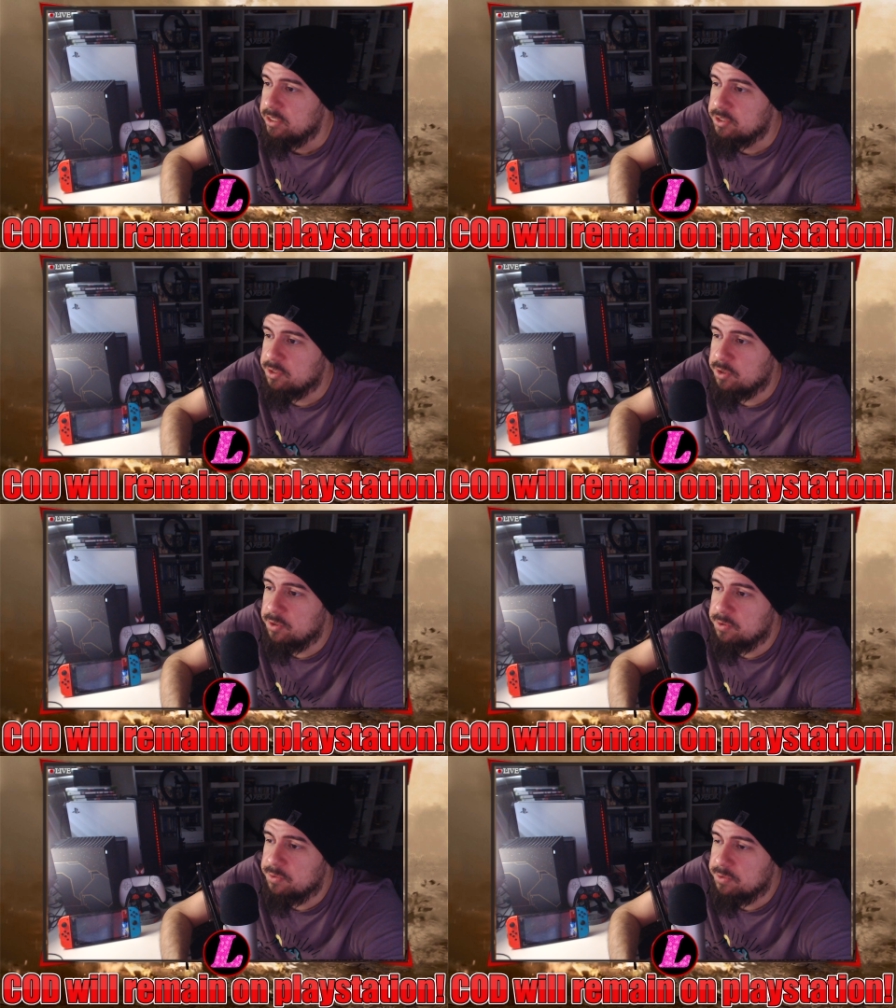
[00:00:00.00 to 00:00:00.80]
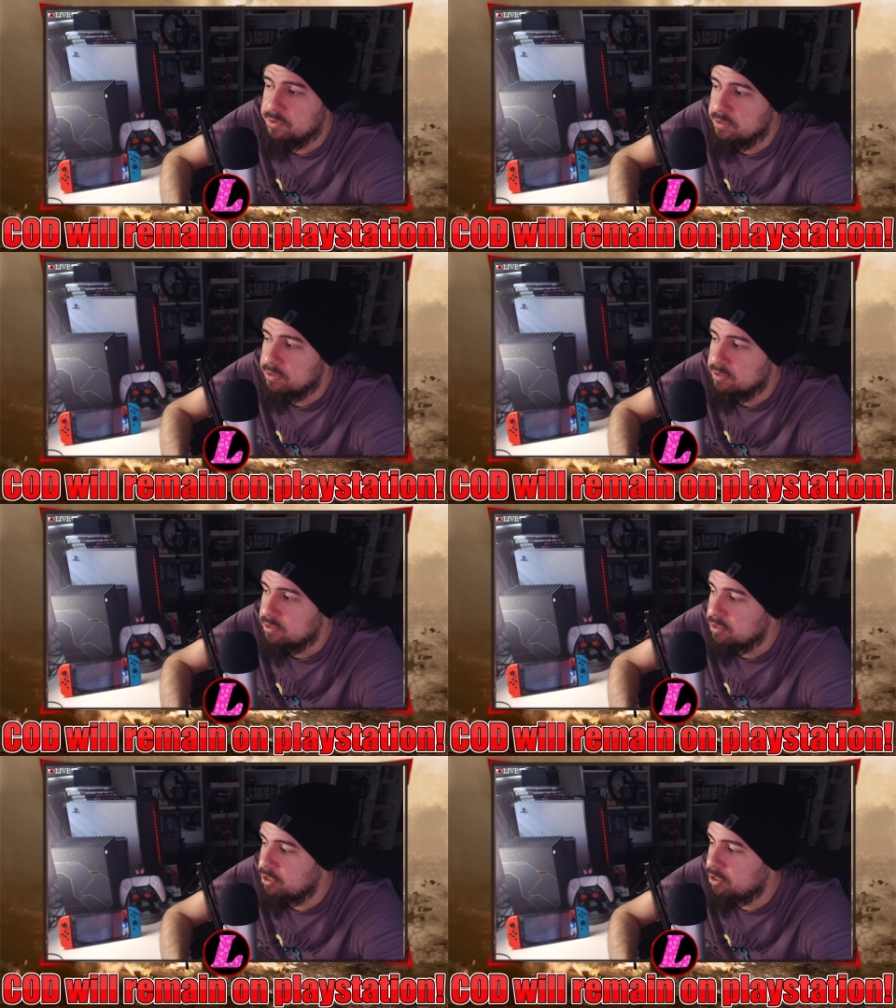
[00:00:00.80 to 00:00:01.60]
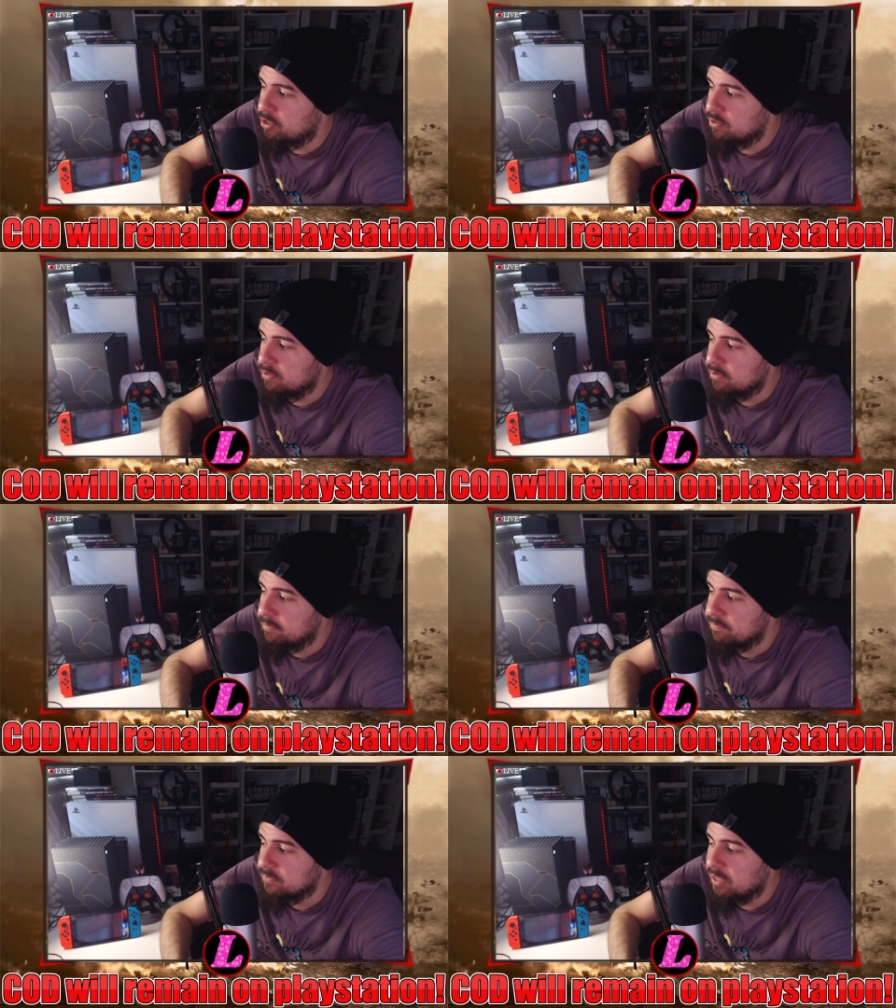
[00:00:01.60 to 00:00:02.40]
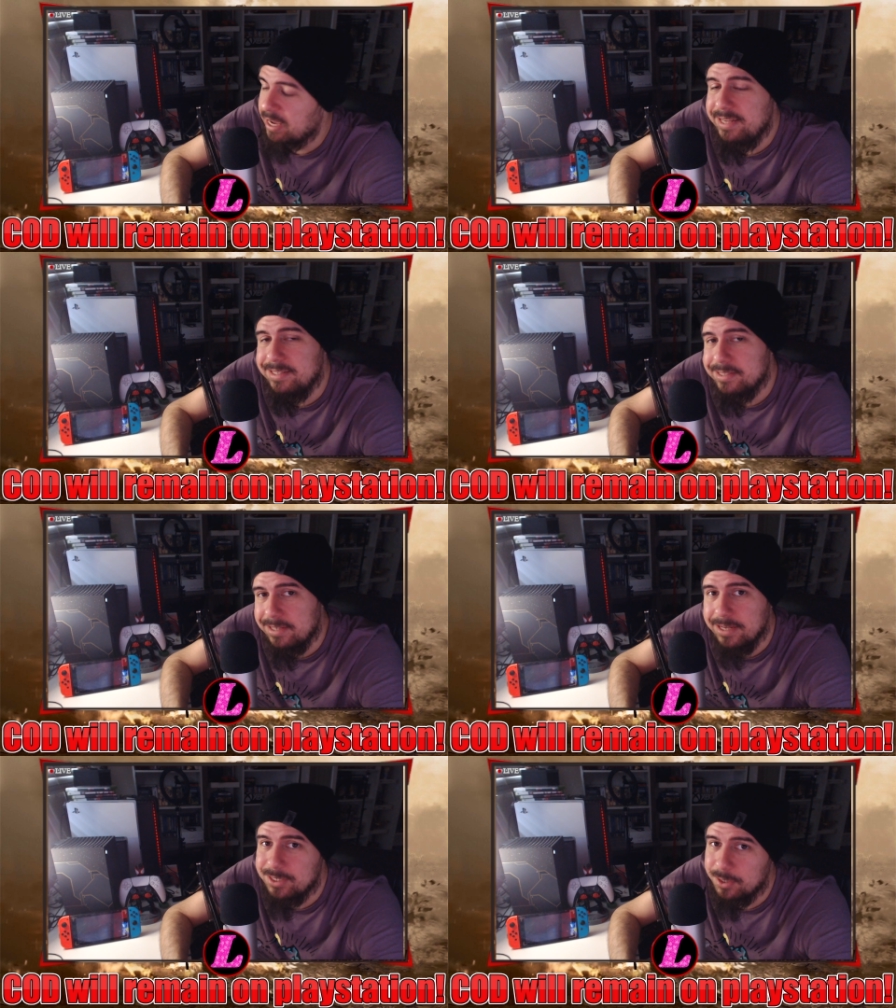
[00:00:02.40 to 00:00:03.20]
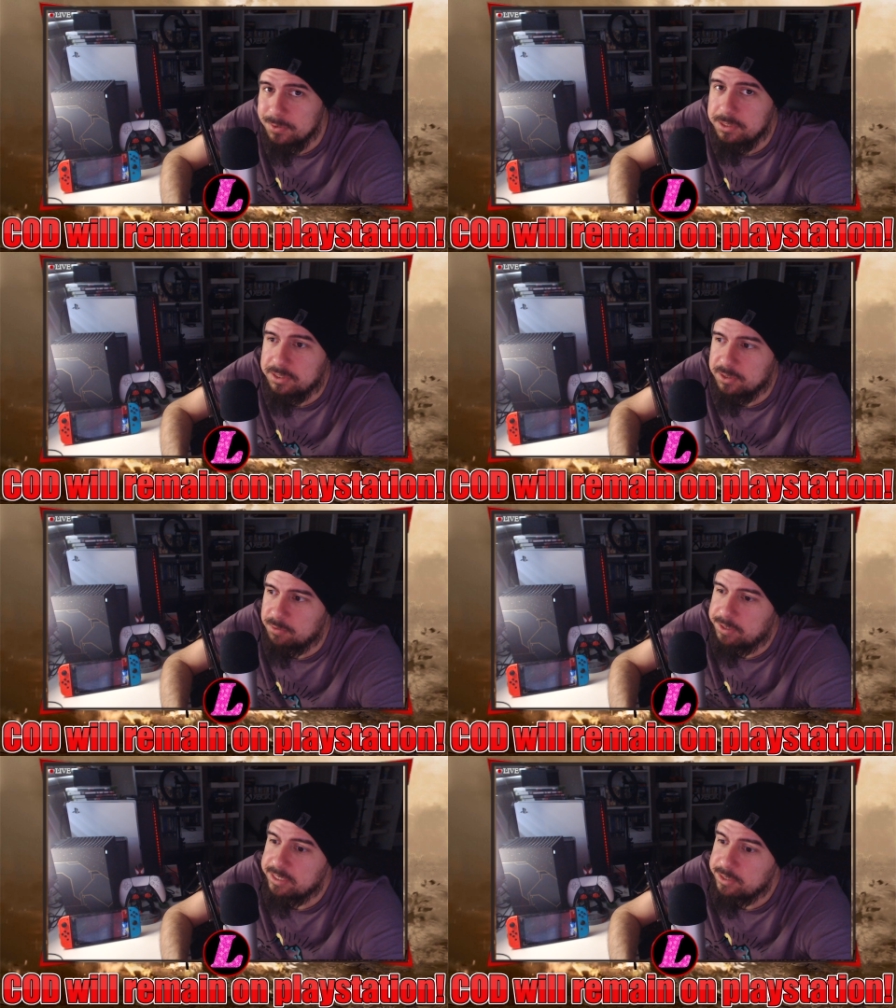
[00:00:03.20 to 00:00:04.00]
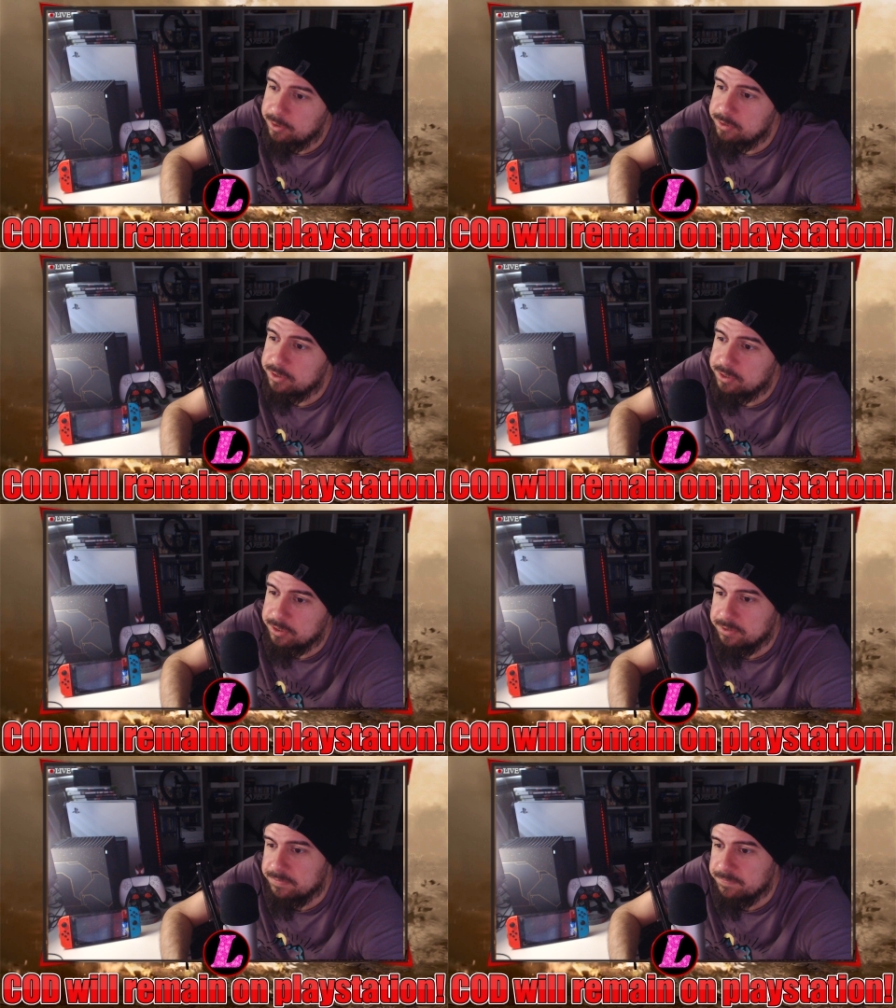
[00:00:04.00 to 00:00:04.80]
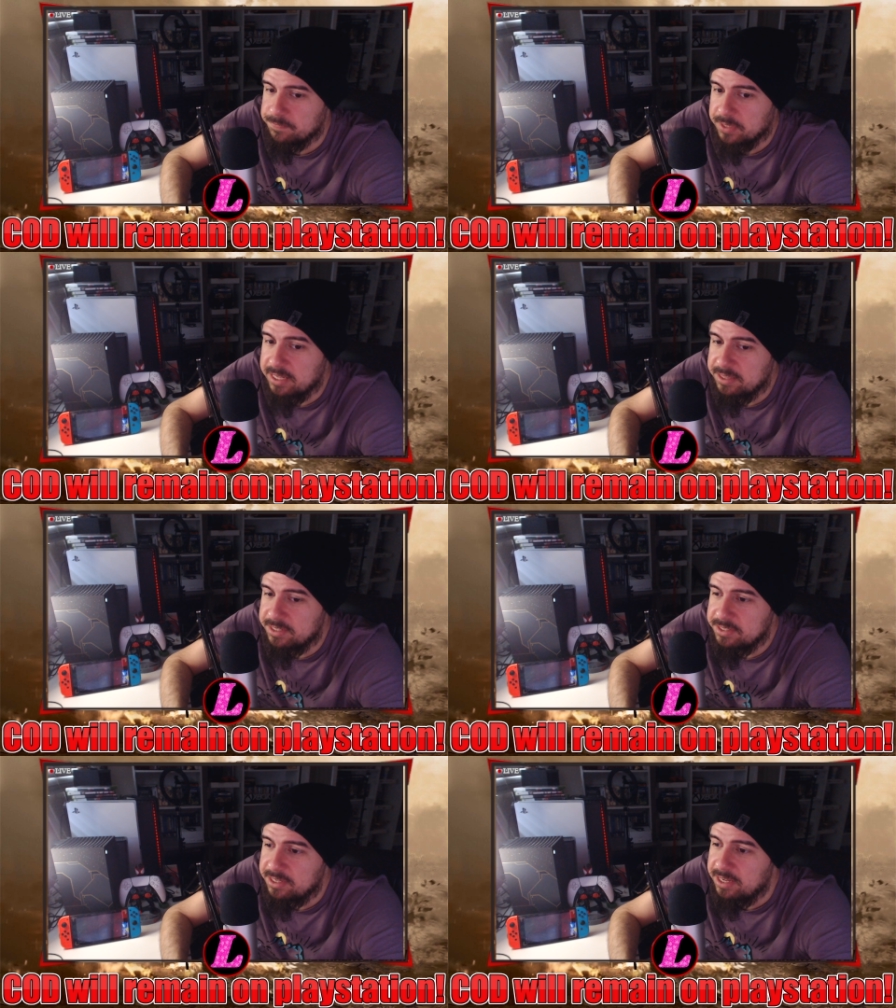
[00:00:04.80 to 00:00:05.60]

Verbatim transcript: So, you know, I hate to say I told you so, but I told you so. And this is